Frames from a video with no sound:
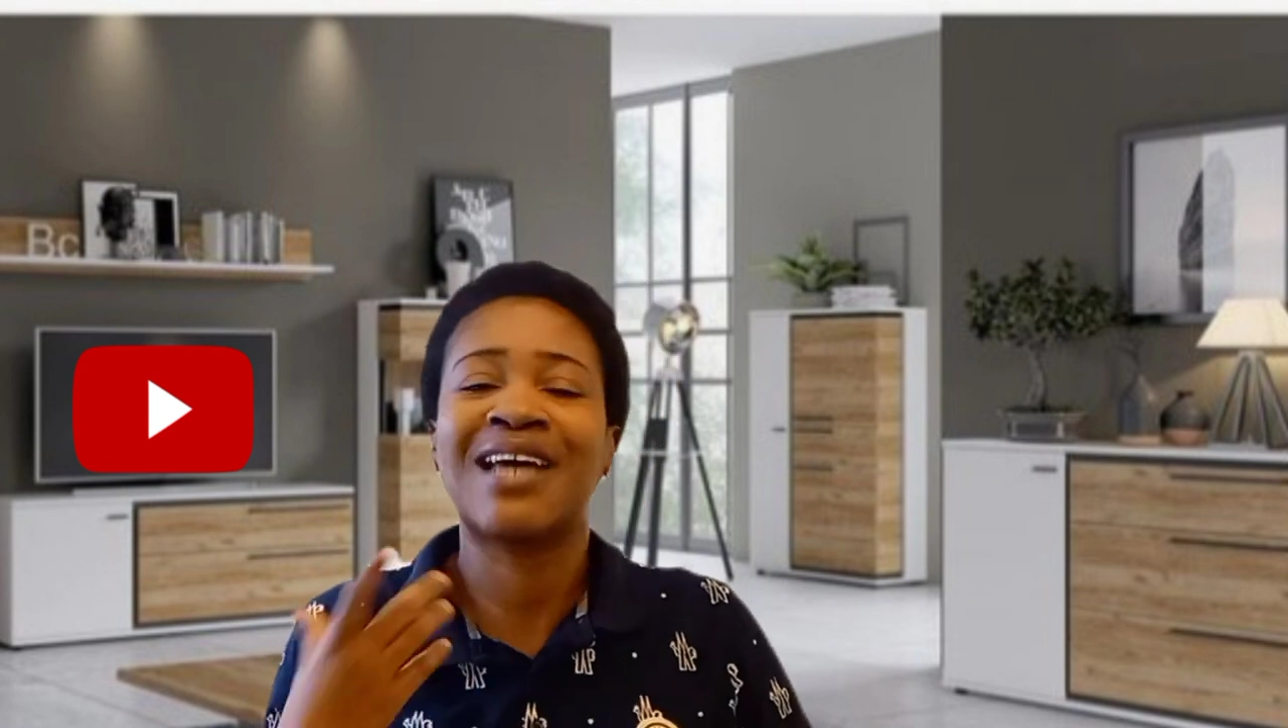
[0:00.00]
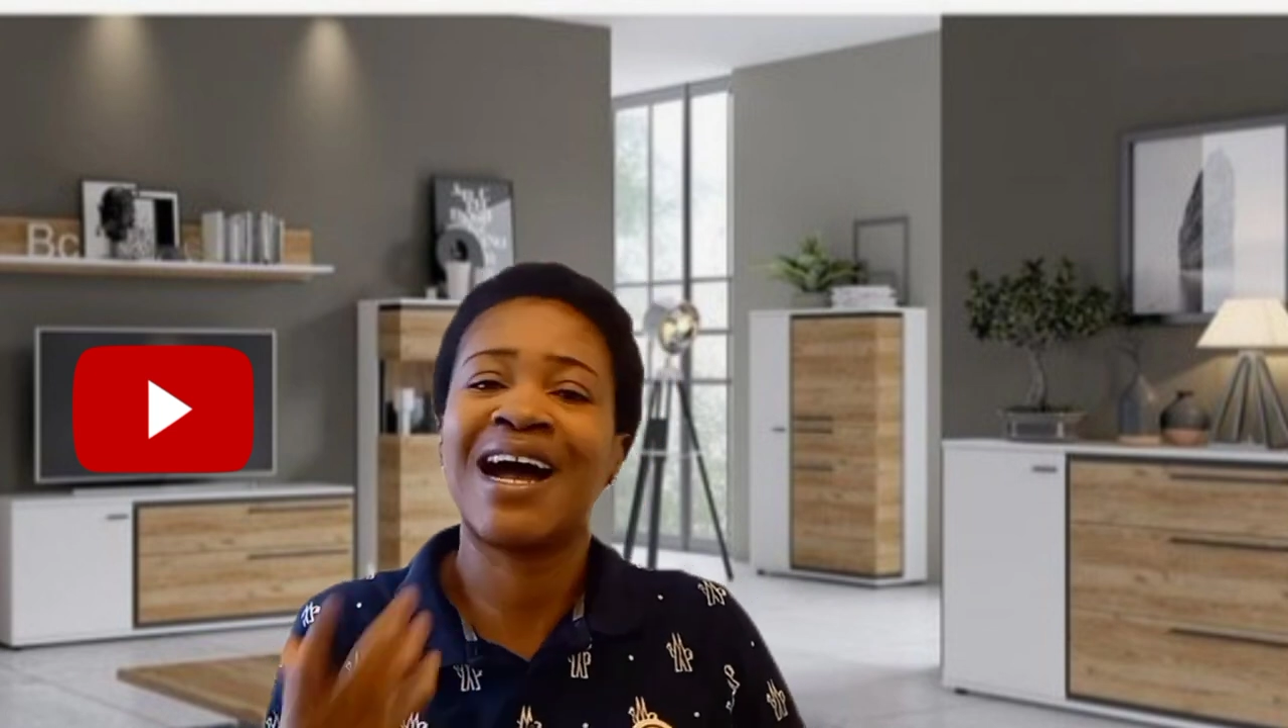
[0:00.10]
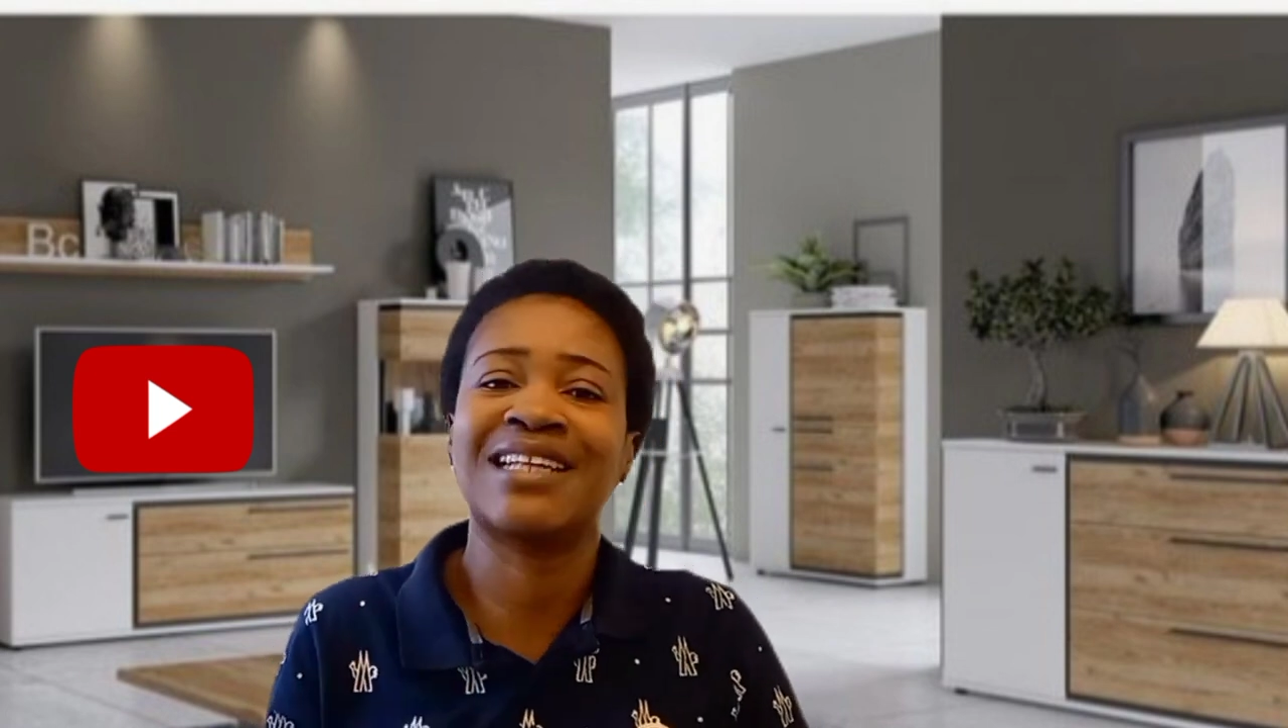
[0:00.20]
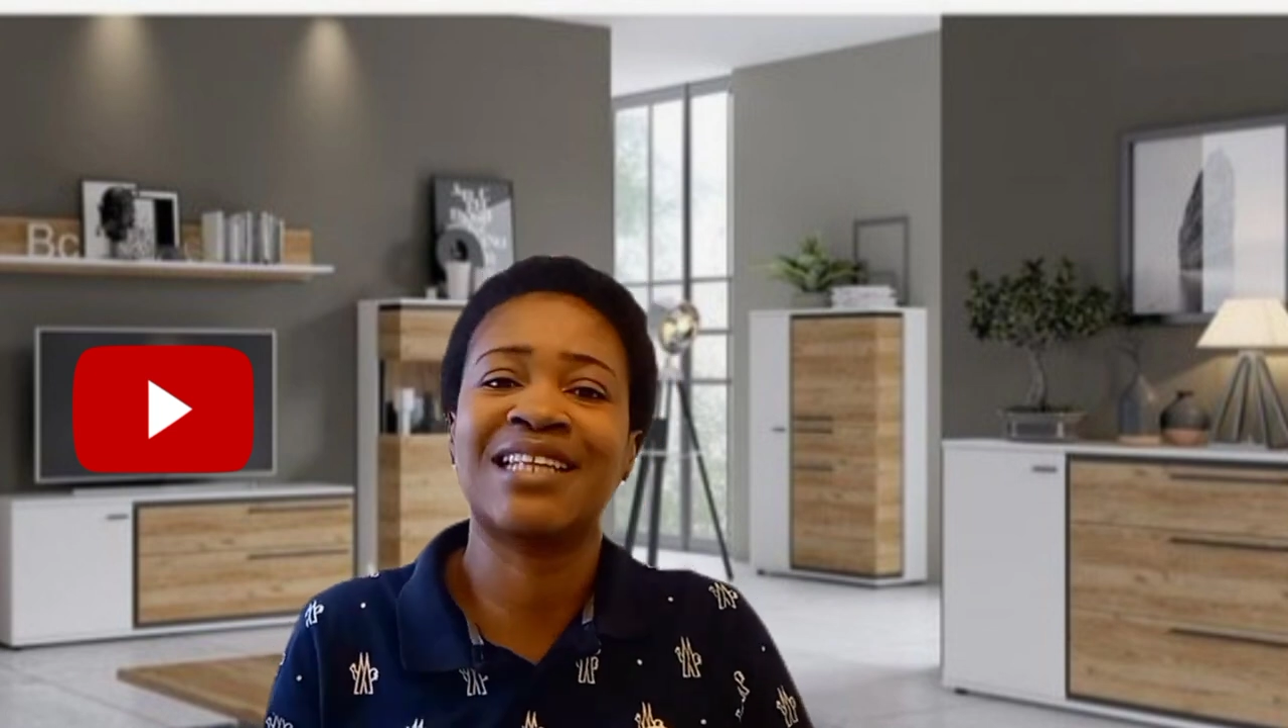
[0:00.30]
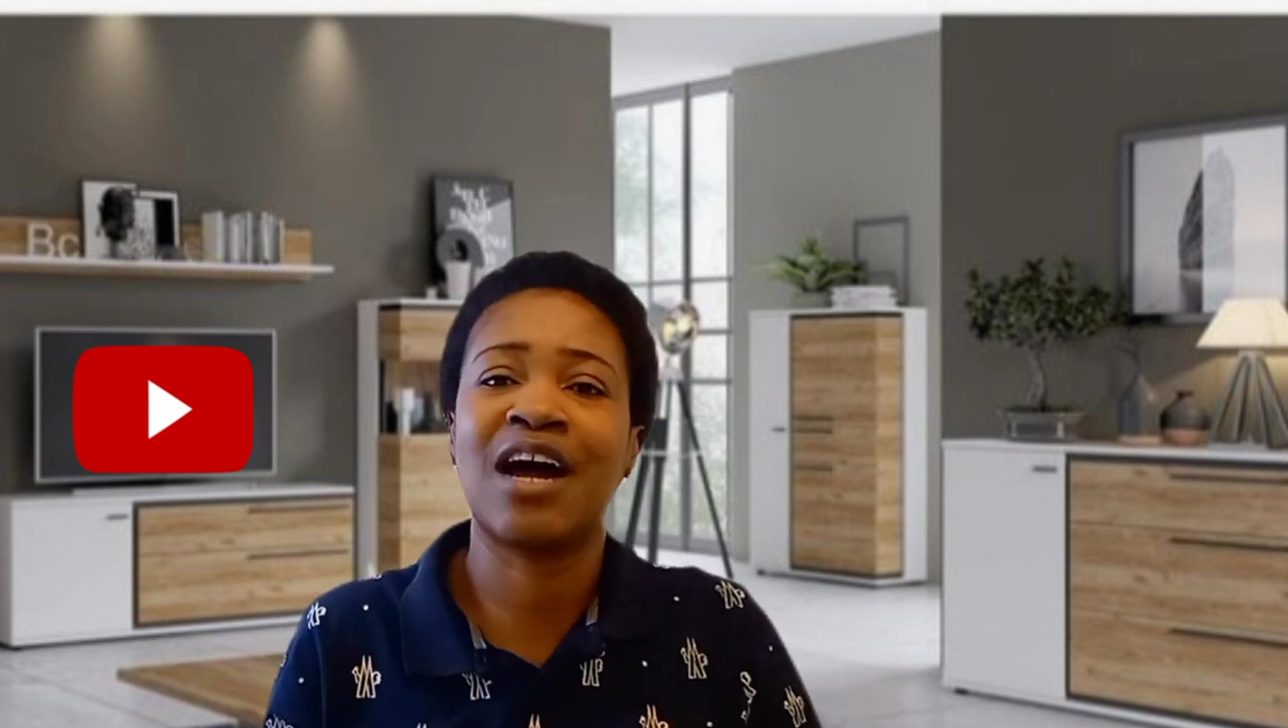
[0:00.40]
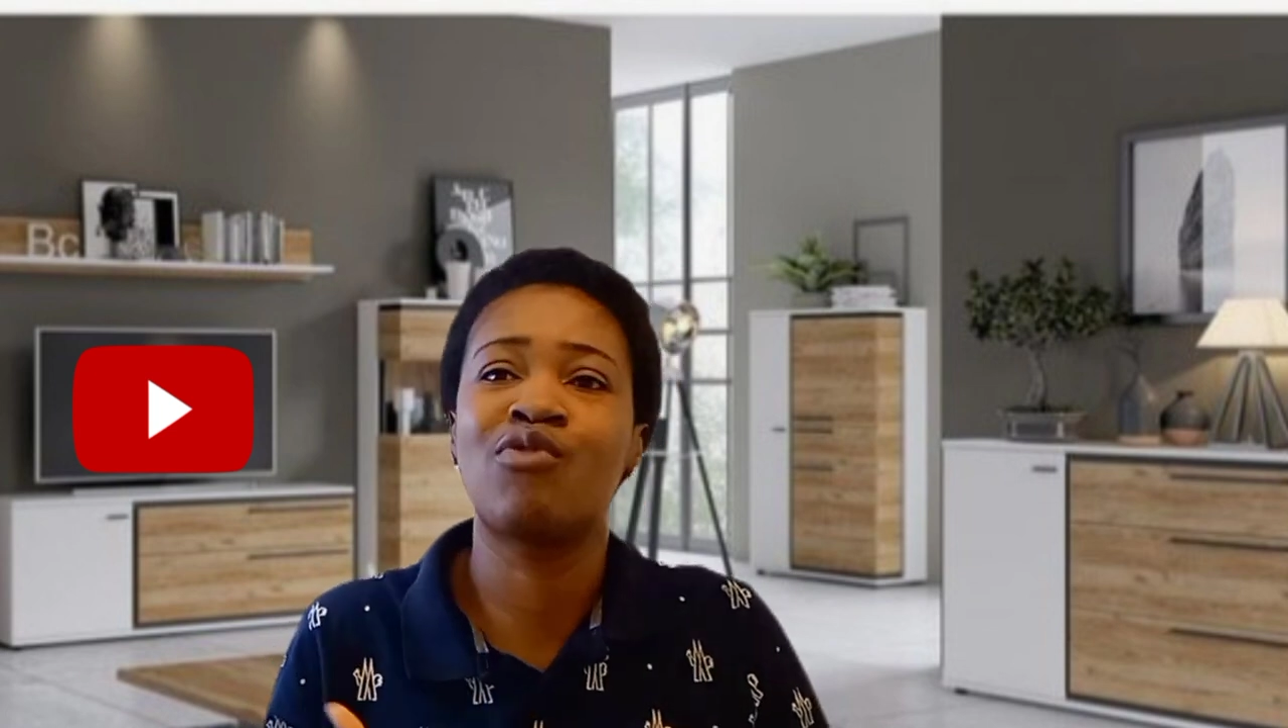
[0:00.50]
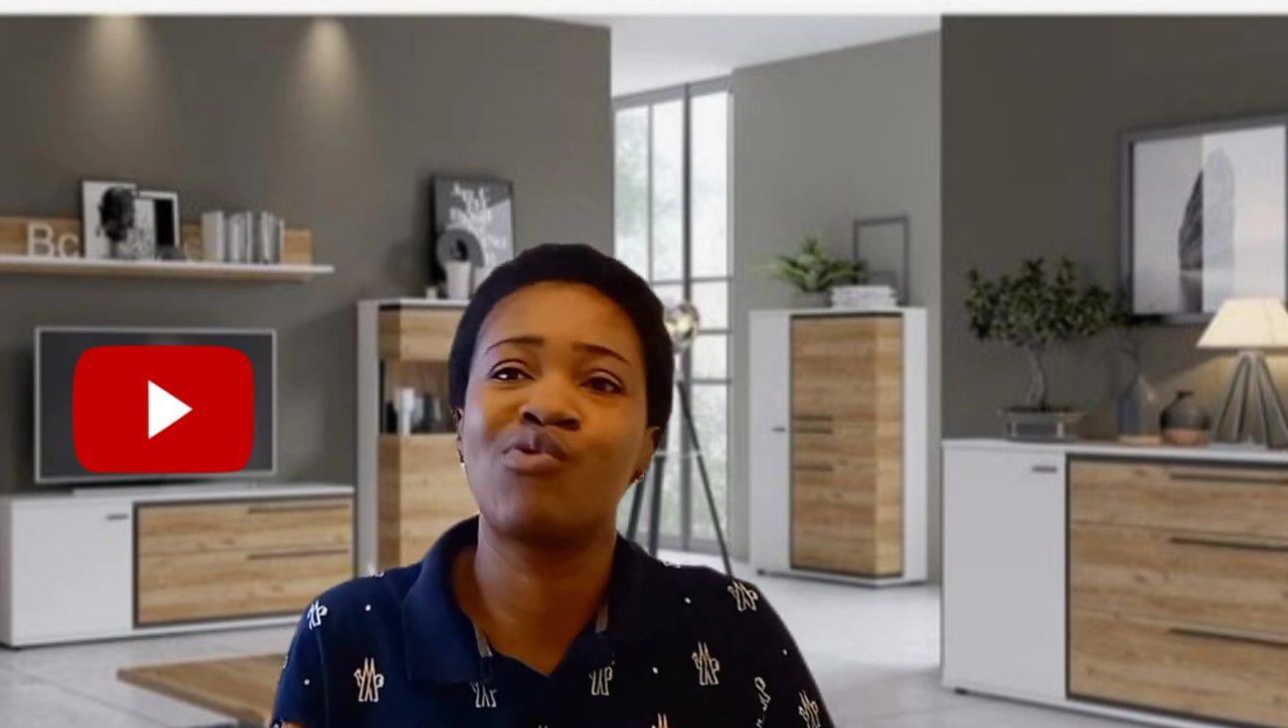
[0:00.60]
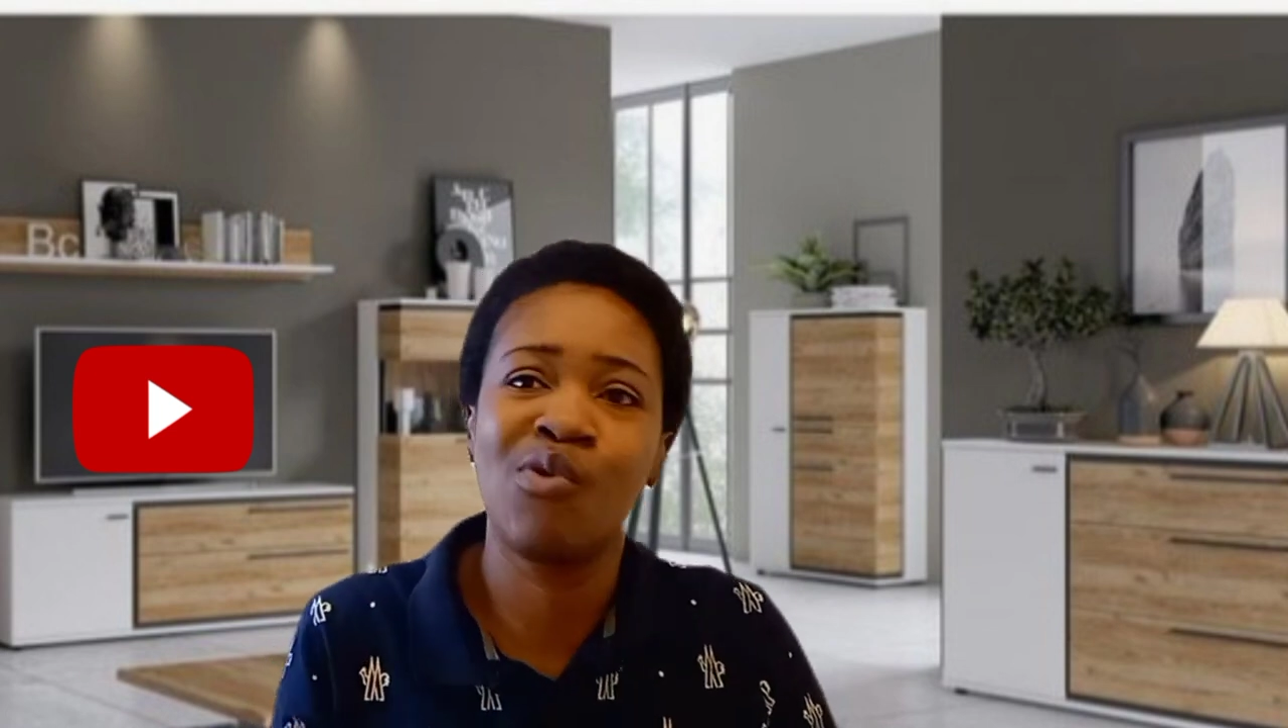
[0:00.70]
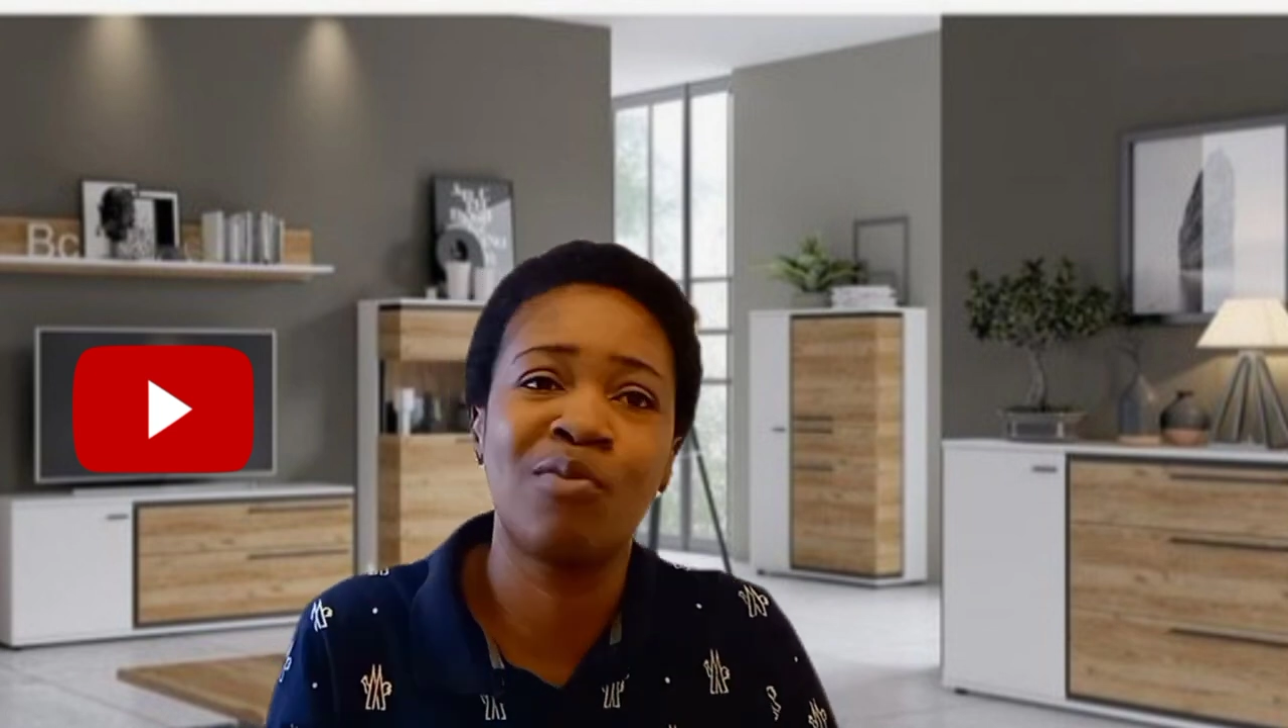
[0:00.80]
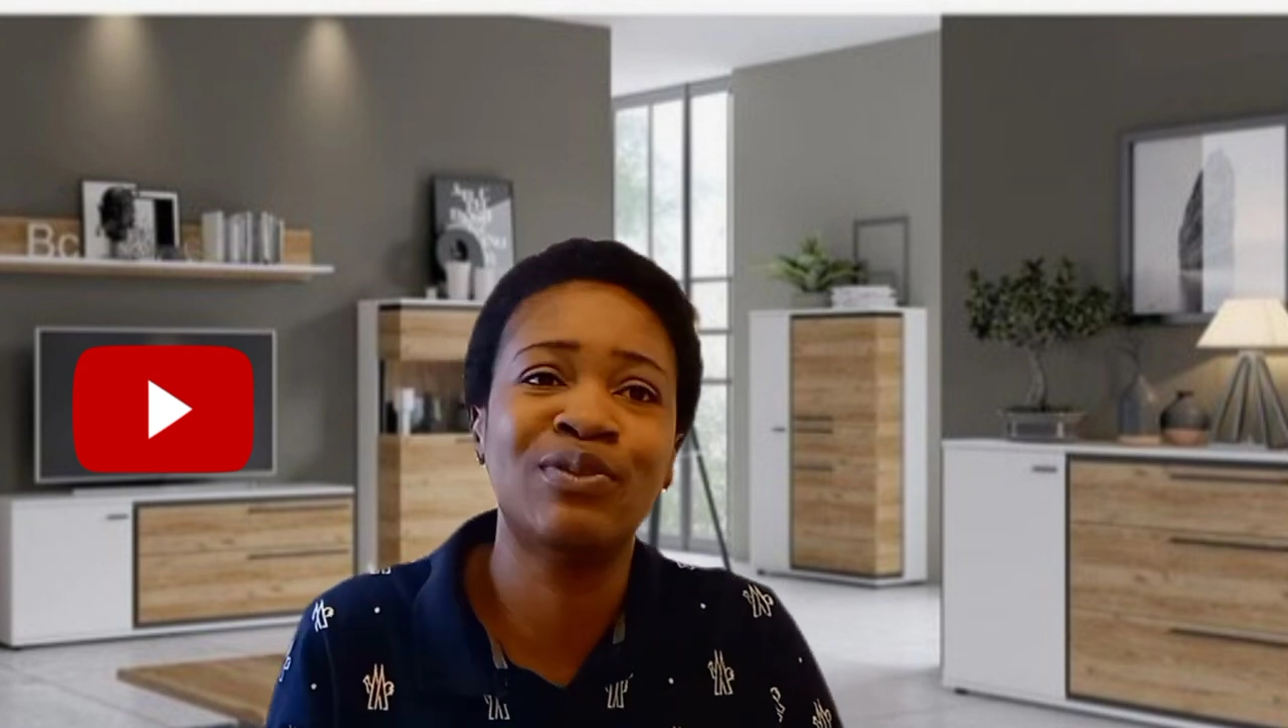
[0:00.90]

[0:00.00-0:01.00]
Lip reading: her that robe